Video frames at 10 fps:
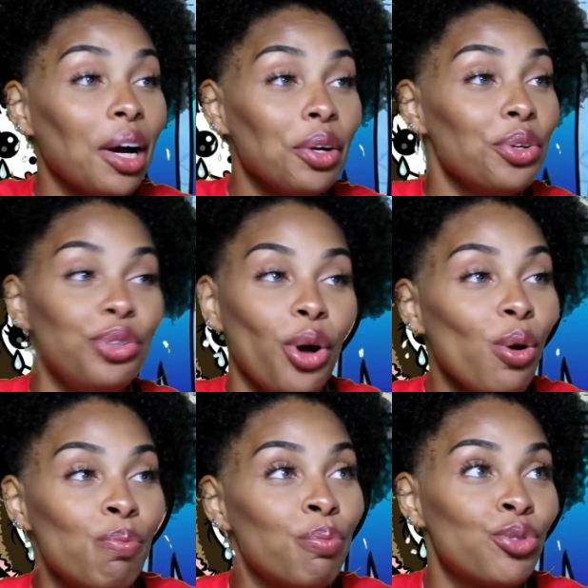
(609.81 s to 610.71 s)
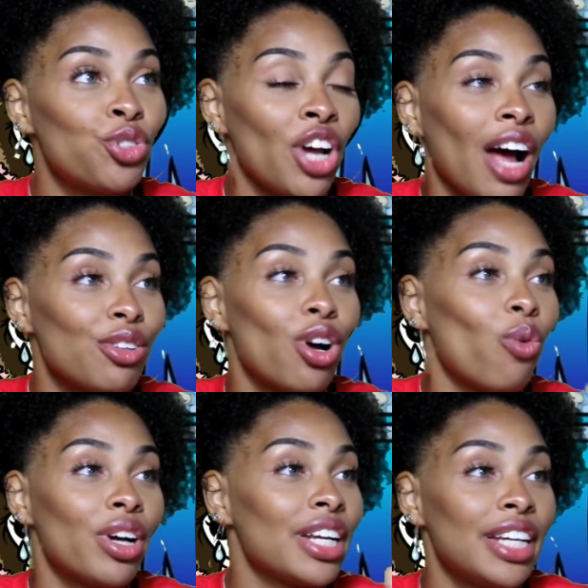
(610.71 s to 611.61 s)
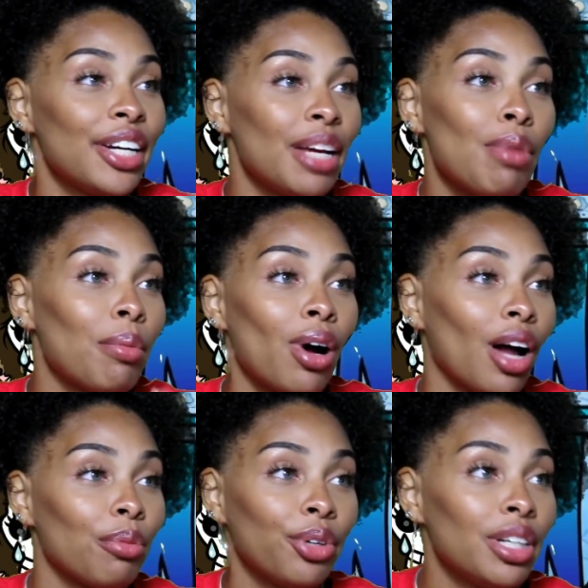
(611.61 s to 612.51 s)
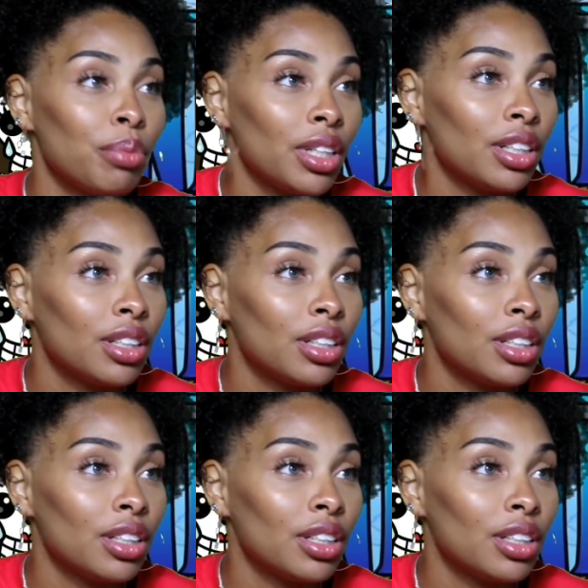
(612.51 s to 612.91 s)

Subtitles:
No child's gonna want to hear their mama call them creepy.